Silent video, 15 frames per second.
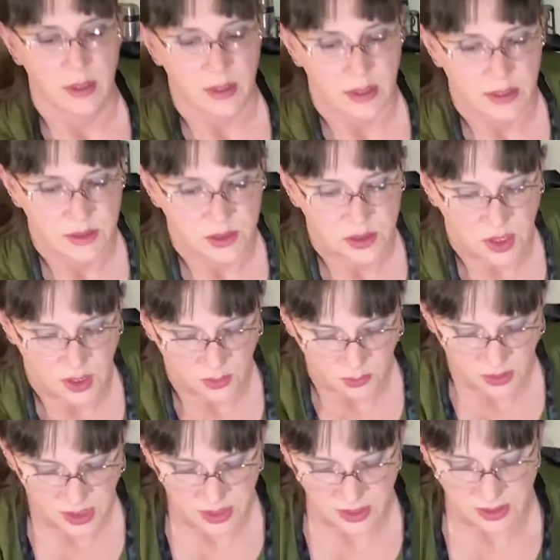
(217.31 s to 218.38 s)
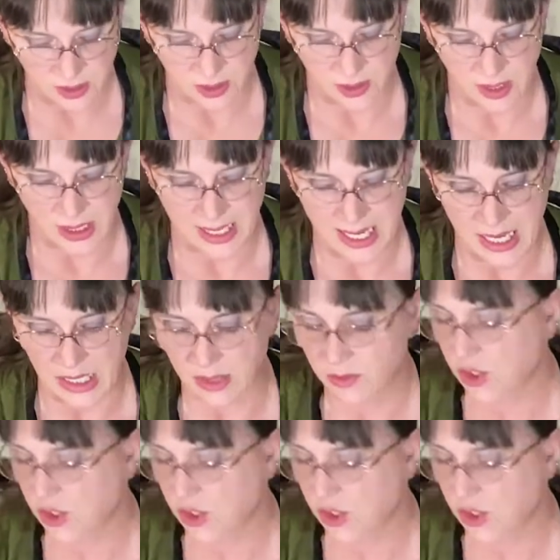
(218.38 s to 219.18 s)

Let's start with the can of